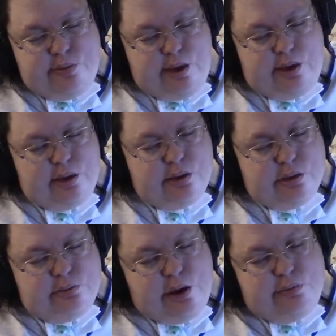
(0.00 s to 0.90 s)
me
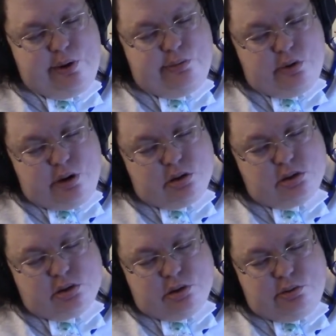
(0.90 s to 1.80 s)
the way we were
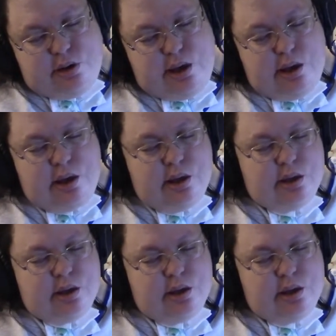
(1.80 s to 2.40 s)
doing,